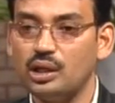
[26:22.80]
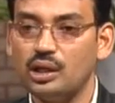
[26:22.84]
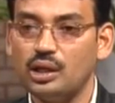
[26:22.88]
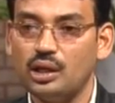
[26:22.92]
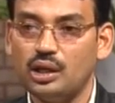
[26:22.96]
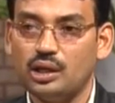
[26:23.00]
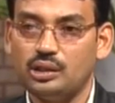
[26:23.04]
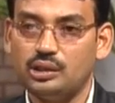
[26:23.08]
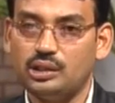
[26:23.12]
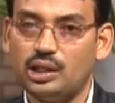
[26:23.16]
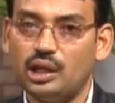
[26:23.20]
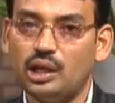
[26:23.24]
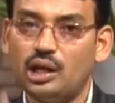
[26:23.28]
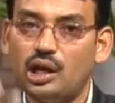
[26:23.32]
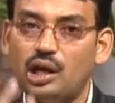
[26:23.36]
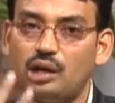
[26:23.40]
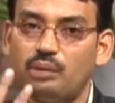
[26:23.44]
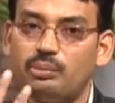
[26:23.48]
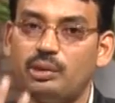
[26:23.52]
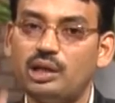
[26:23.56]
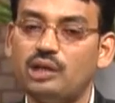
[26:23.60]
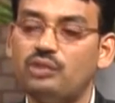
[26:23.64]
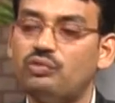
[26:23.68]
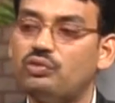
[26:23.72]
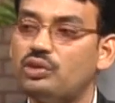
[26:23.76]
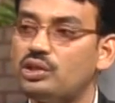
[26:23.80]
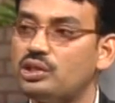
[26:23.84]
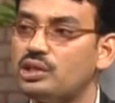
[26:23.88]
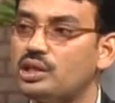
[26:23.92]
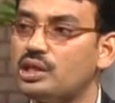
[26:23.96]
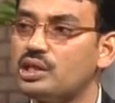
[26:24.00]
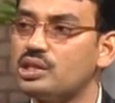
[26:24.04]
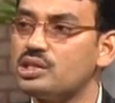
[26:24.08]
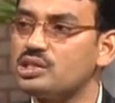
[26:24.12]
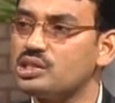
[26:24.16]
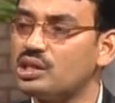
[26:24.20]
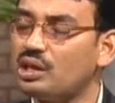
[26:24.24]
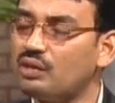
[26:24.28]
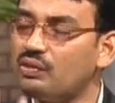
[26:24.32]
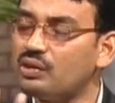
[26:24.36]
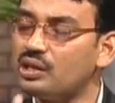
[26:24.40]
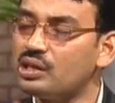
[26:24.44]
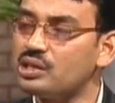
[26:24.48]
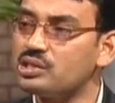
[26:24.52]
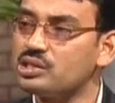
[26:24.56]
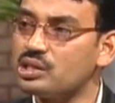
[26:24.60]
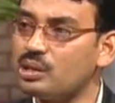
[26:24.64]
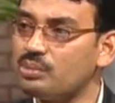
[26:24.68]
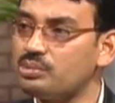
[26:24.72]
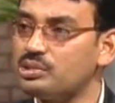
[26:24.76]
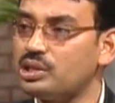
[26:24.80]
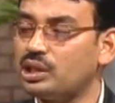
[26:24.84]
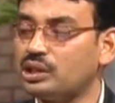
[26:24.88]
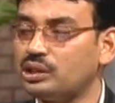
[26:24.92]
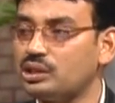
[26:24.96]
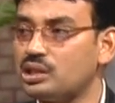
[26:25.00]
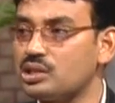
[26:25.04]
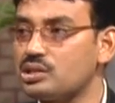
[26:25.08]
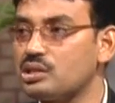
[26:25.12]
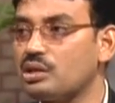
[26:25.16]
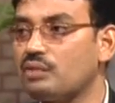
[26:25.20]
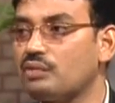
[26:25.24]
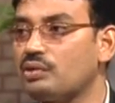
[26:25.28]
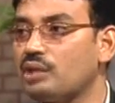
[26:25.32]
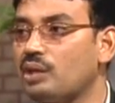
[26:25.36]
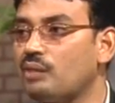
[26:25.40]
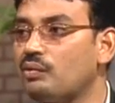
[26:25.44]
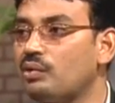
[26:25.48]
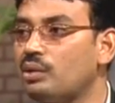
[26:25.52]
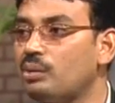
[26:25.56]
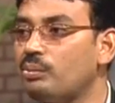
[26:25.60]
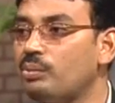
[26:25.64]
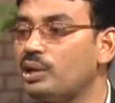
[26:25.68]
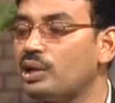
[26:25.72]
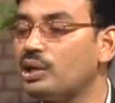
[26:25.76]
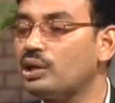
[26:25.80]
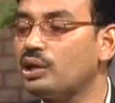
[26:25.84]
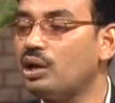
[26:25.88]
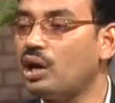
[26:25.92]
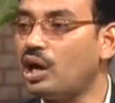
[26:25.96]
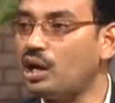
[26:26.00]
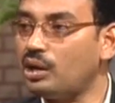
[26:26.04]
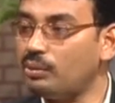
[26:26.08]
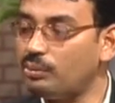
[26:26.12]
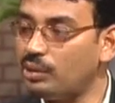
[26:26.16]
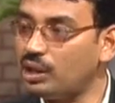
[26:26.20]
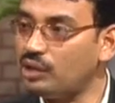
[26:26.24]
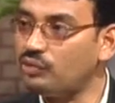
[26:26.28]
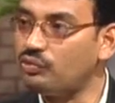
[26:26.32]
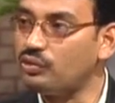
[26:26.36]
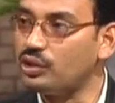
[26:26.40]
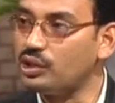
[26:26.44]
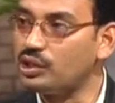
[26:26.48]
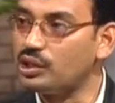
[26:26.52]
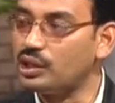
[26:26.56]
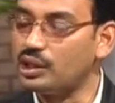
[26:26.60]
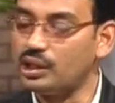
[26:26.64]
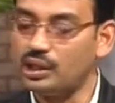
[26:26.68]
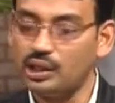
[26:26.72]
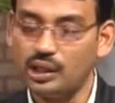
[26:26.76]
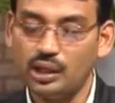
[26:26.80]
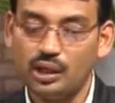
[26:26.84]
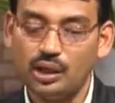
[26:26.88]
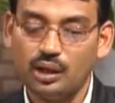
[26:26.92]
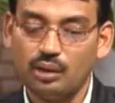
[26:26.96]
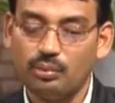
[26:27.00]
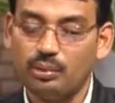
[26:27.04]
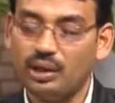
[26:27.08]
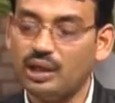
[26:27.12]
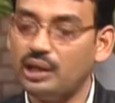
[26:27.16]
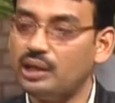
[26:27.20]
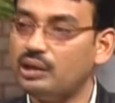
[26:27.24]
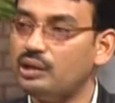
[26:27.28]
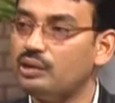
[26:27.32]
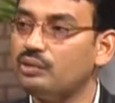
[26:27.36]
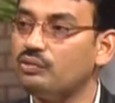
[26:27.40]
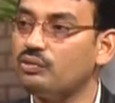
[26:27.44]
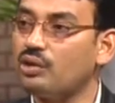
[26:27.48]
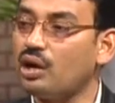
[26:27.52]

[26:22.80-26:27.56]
they got benefited, several subsectors of development got benefited by